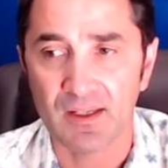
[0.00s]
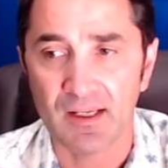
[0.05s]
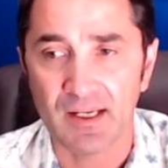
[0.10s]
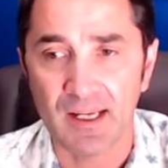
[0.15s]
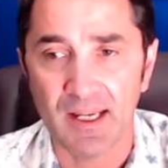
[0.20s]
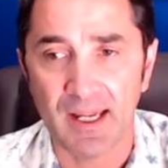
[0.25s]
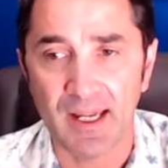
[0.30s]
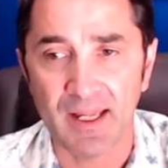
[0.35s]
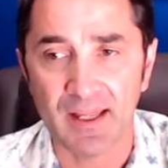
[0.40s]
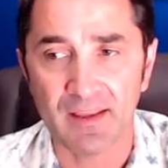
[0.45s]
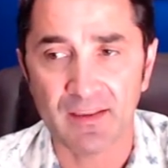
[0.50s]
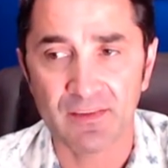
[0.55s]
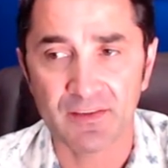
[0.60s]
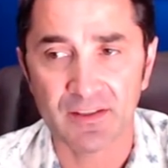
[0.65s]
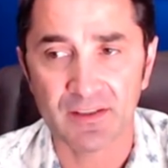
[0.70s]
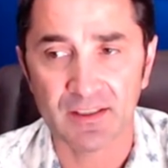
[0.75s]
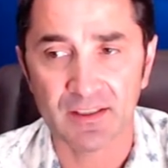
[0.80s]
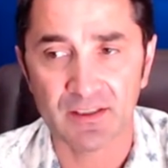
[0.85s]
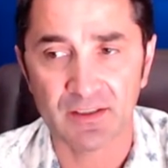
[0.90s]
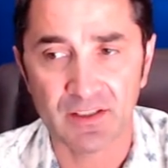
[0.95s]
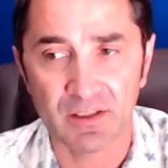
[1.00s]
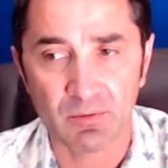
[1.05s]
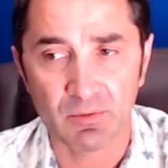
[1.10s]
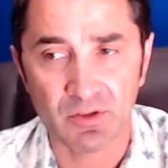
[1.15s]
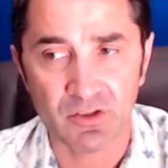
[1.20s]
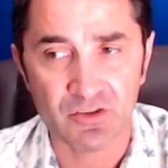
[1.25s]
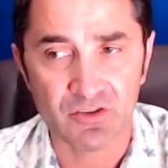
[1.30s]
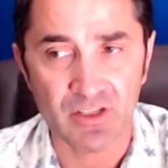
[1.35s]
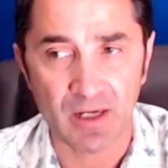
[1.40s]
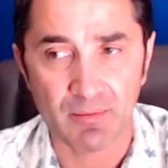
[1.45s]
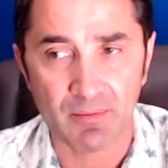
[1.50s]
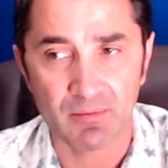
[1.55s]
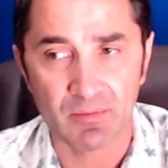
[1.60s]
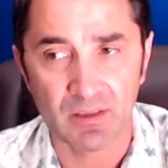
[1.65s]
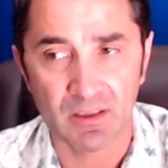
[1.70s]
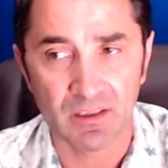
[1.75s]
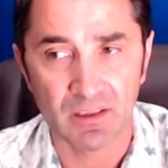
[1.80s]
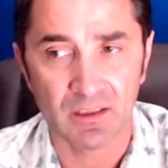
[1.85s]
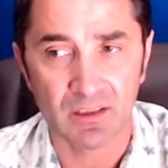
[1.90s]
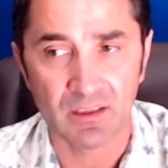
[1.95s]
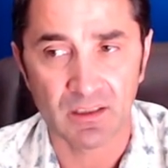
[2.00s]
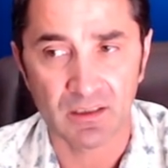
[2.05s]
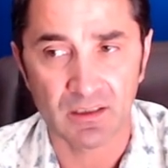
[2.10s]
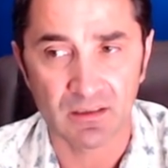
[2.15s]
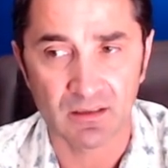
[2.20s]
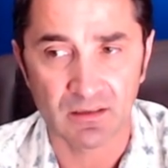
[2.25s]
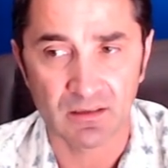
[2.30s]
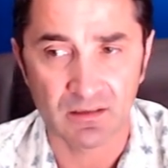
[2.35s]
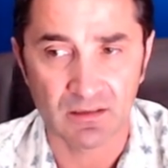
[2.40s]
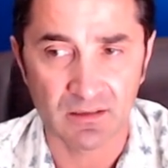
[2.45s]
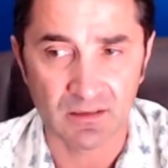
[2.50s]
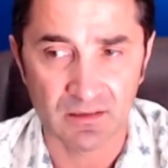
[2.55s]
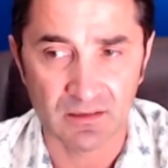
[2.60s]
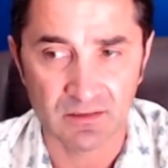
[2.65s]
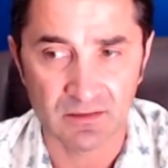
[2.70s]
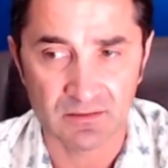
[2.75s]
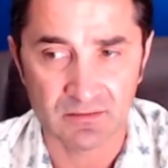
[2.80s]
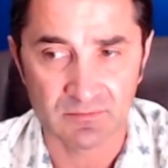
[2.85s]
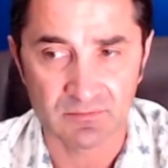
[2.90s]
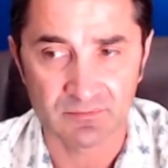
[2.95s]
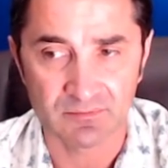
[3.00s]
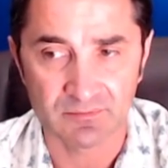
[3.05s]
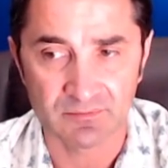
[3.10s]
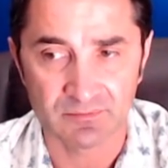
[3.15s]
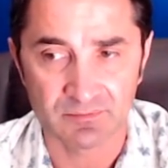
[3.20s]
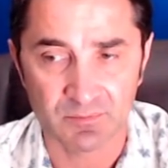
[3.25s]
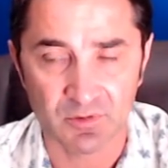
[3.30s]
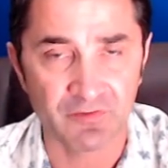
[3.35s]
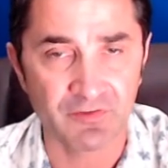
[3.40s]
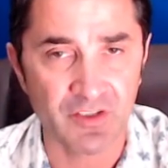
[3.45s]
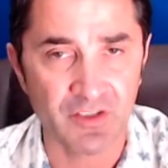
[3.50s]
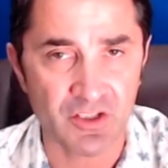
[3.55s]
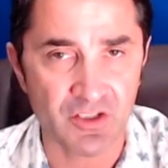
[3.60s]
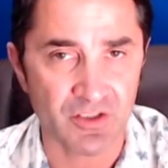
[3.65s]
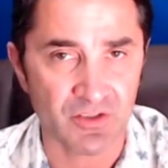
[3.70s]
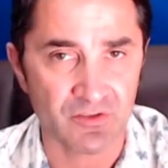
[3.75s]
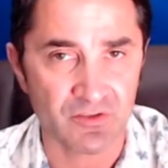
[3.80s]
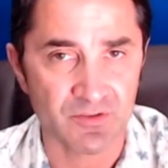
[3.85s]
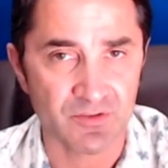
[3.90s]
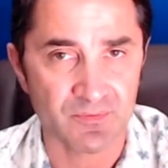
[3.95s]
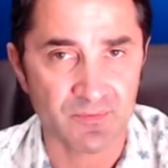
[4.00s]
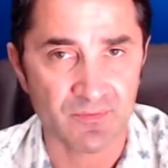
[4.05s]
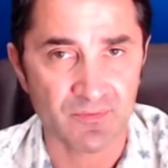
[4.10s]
And uh, there were some uh, um, provisions